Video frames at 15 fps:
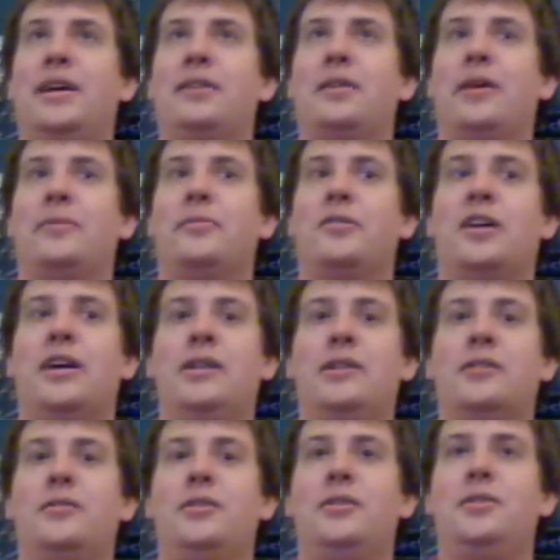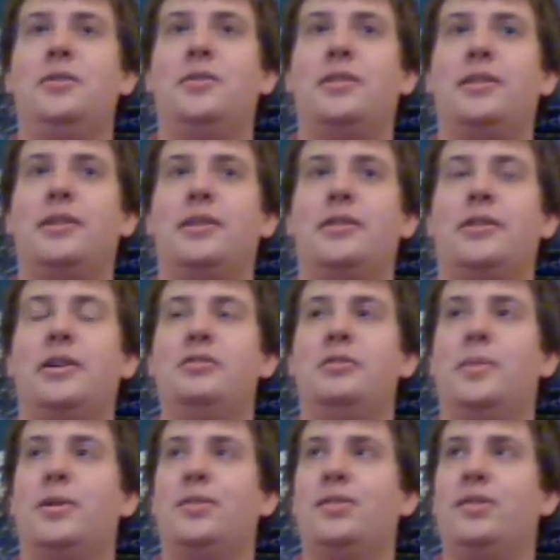I literally do look like a crazy
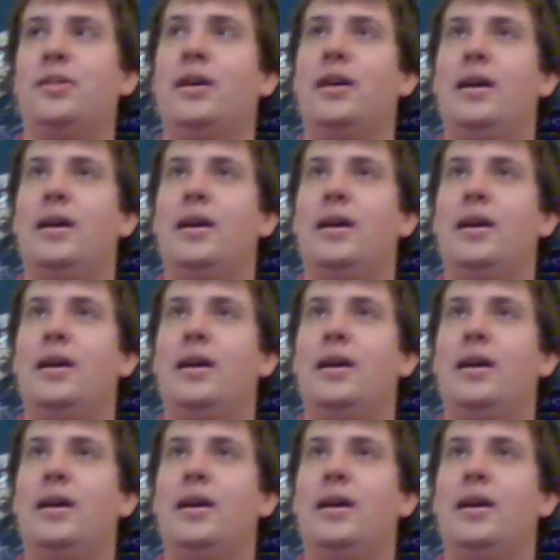person.